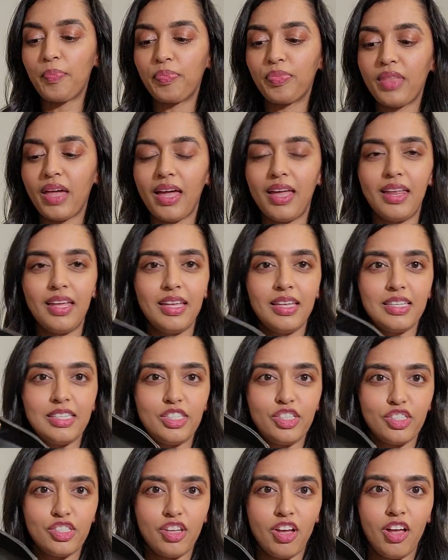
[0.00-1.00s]
that
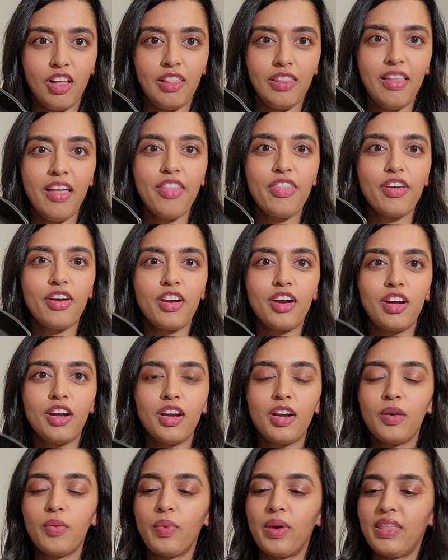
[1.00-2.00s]
is just all
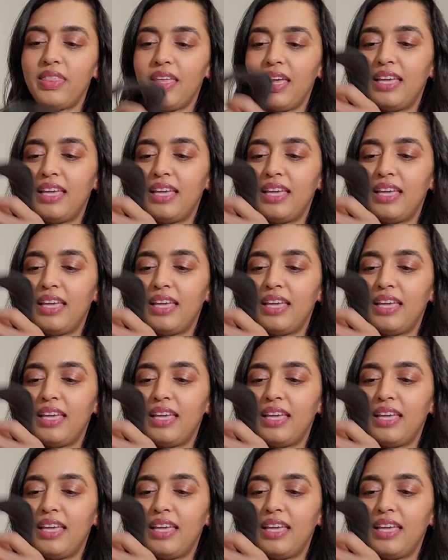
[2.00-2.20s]
leather with